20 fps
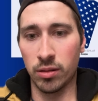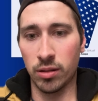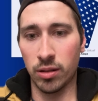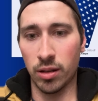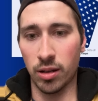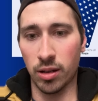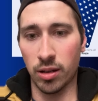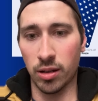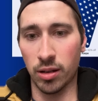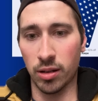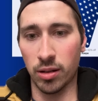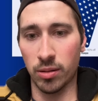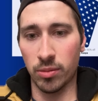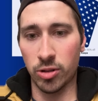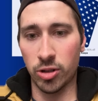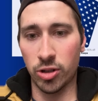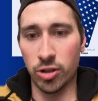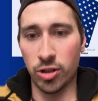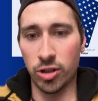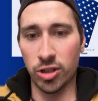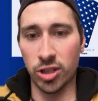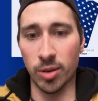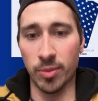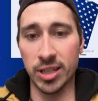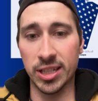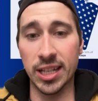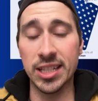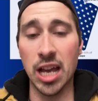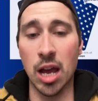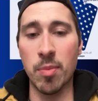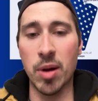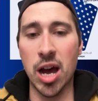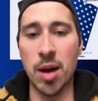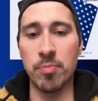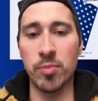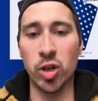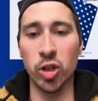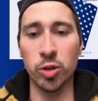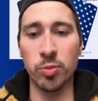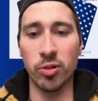Someone says, I bought
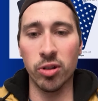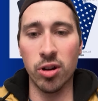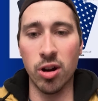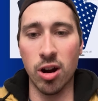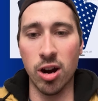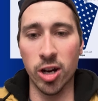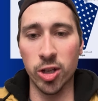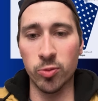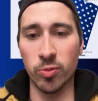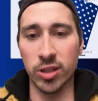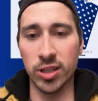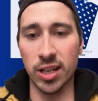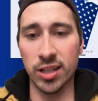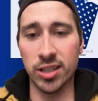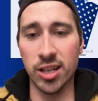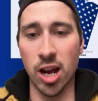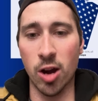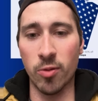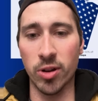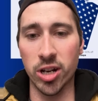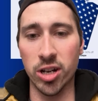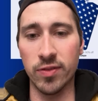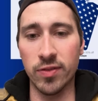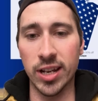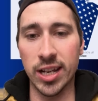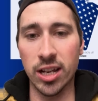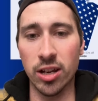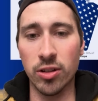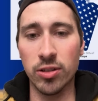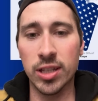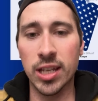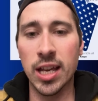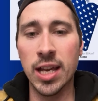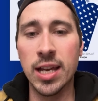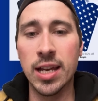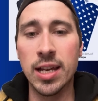multiple cards once I saw one of your videos.